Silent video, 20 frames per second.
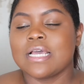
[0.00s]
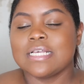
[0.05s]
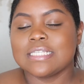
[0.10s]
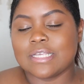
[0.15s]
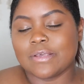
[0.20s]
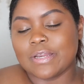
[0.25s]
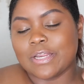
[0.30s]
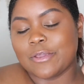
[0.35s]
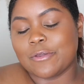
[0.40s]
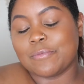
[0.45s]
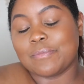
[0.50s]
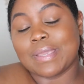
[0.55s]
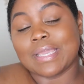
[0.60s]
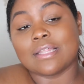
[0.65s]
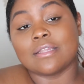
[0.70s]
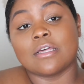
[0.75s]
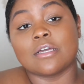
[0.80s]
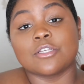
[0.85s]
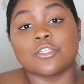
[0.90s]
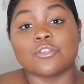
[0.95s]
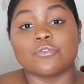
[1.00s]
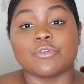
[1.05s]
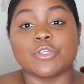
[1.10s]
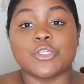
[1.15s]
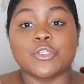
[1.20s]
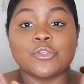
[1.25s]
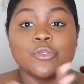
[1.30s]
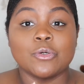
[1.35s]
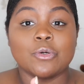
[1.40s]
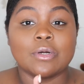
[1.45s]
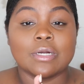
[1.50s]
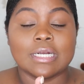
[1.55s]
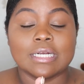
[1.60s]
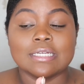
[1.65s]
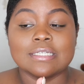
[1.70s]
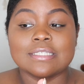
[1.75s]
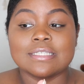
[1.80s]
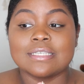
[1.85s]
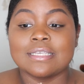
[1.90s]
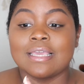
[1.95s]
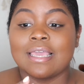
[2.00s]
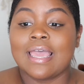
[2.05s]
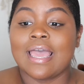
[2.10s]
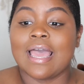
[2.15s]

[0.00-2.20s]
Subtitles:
So anywho, make a long story short,